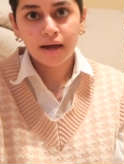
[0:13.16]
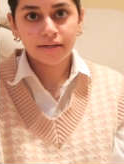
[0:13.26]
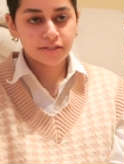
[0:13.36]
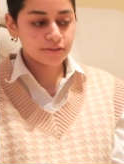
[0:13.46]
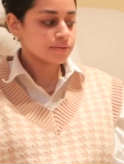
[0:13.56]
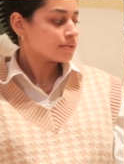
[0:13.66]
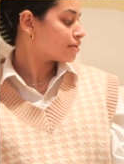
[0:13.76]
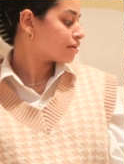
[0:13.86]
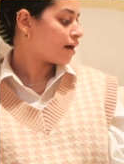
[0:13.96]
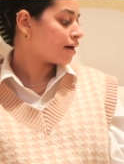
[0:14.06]
I
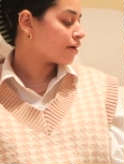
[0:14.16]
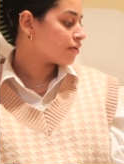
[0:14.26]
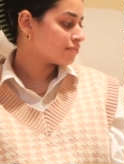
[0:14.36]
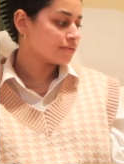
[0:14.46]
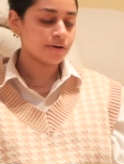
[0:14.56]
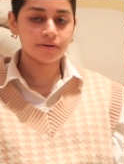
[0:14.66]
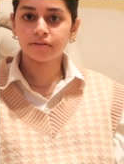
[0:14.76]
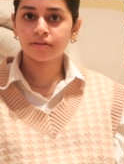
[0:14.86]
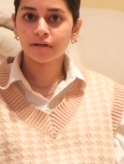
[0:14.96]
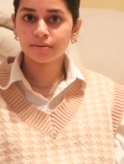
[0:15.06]
know I have
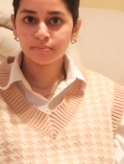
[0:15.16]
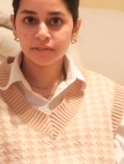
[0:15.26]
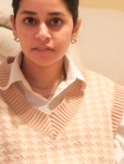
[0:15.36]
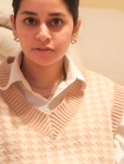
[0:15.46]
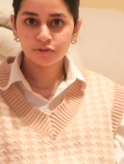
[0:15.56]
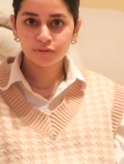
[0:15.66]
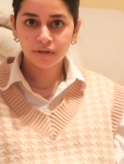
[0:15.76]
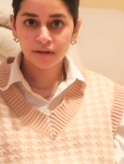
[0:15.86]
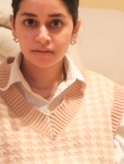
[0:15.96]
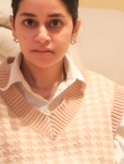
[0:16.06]
not updated you
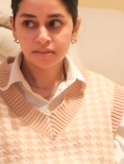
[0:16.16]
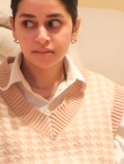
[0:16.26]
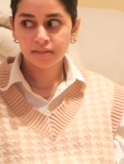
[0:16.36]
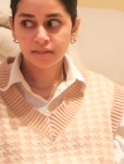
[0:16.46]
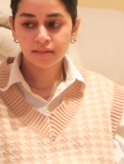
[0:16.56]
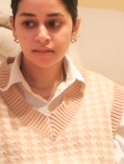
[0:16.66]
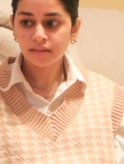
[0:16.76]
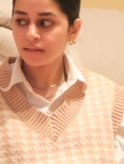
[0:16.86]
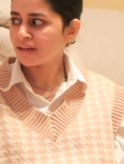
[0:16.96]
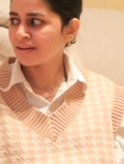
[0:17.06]
guys.
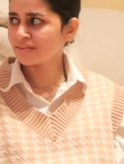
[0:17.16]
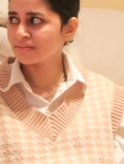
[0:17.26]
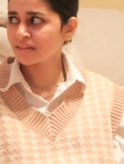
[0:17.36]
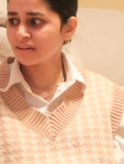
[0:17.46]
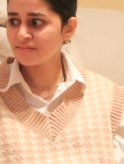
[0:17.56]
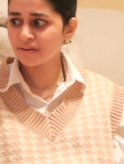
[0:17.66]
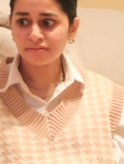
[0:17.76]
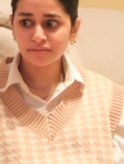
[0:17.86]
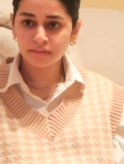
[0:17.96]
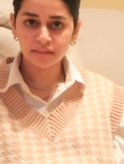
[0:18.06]
I don't think I've
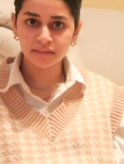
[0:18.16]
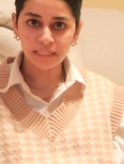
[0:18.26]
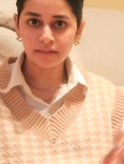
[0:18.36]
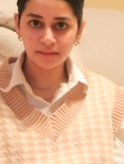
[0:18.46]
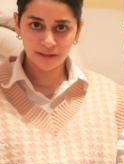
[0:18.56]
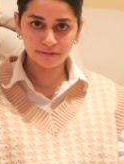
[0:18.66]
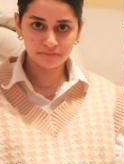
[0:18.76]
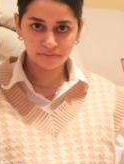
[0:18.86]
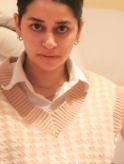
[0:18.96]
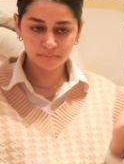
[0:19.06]
ever done like a
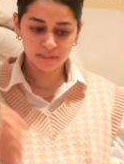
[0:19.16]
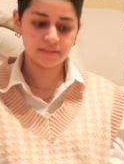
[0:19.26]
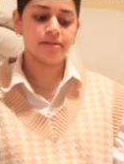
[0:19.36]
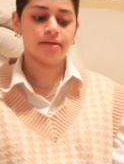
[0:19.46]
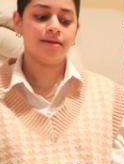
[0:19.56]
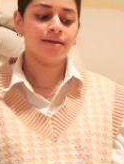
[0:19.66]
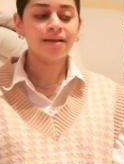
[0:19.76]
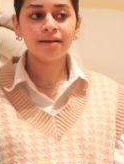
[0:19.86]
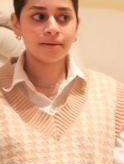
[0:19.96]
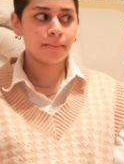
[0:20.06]
life update,
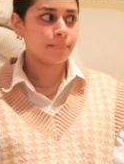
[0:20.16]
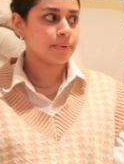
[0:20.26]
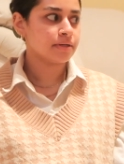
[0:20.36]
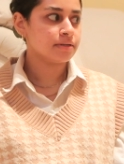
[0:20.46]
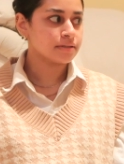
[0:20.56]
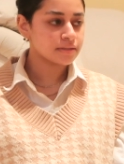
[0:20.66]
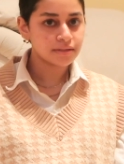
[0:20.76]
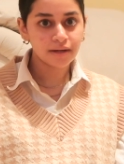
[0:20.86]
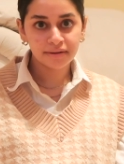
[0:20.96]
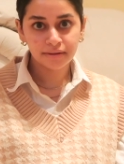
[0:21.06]
but
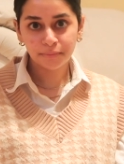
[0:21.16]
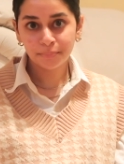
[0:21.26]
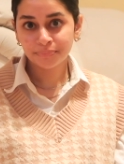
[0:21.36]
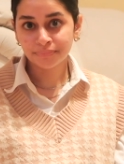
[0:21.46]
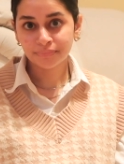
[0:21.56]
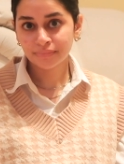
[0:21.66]
um,